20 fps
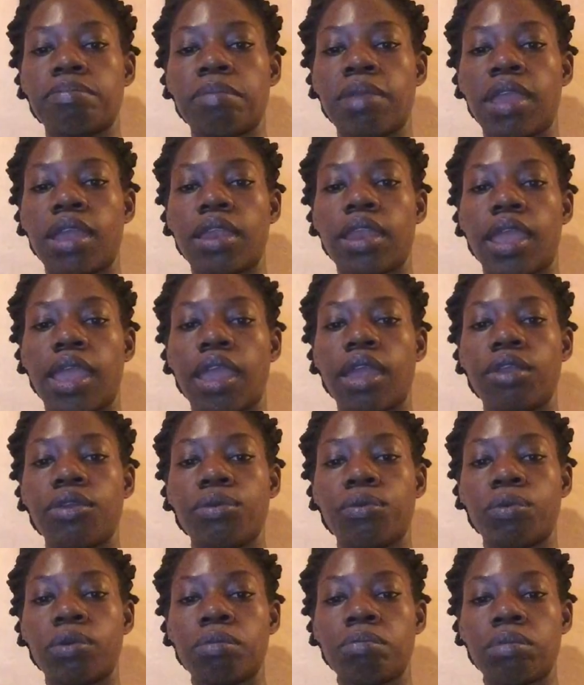men and
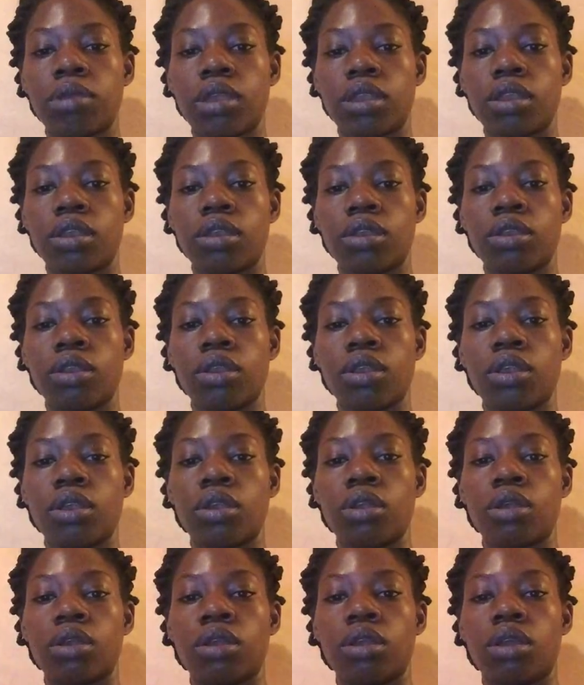women,
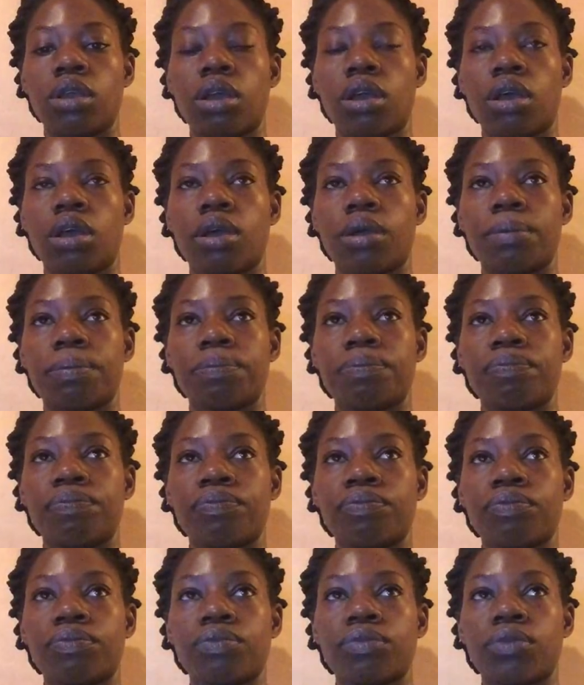um,
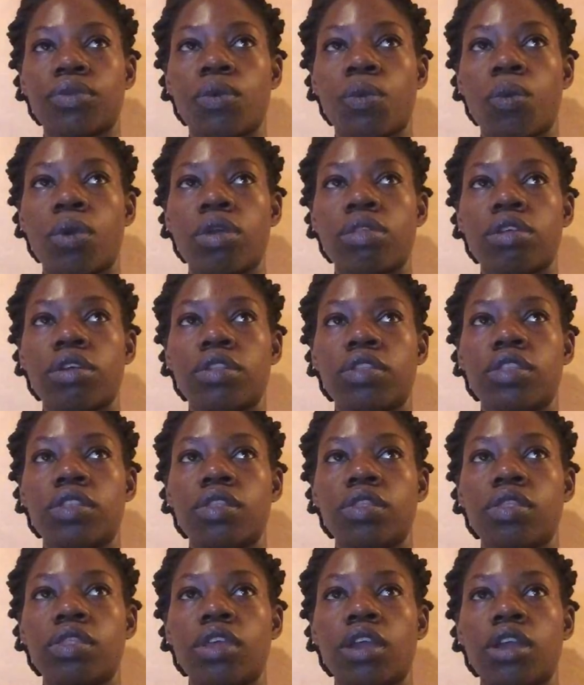whether
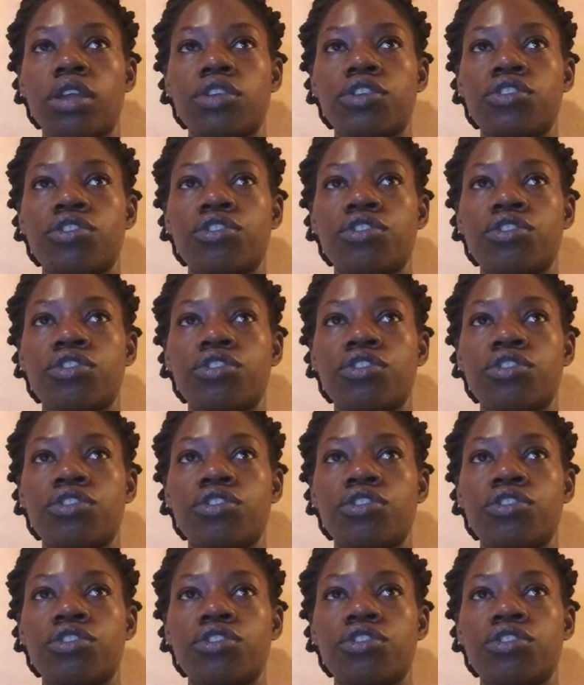they're